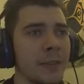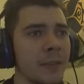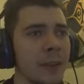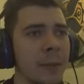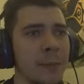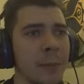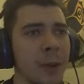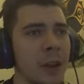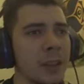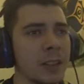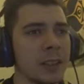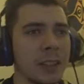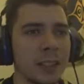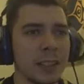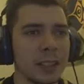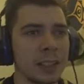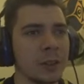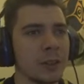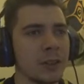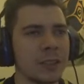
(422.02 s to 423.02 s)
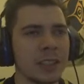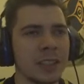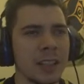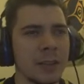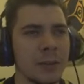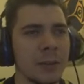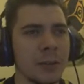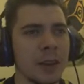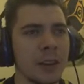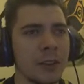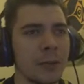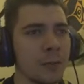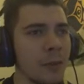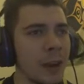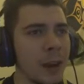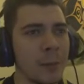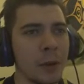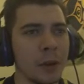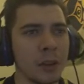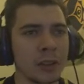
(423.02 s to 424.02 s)
Van Persie still doesn't sell for much.
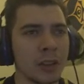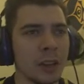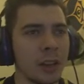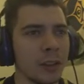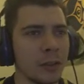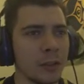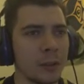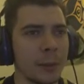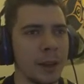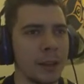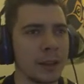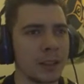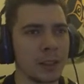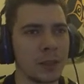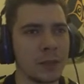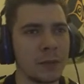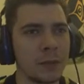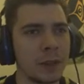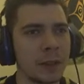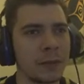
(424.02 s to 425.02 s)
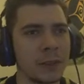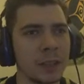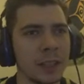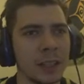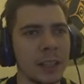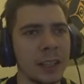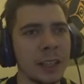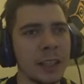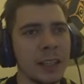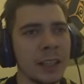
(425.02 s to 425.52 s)
Ramos goes for about two fifty.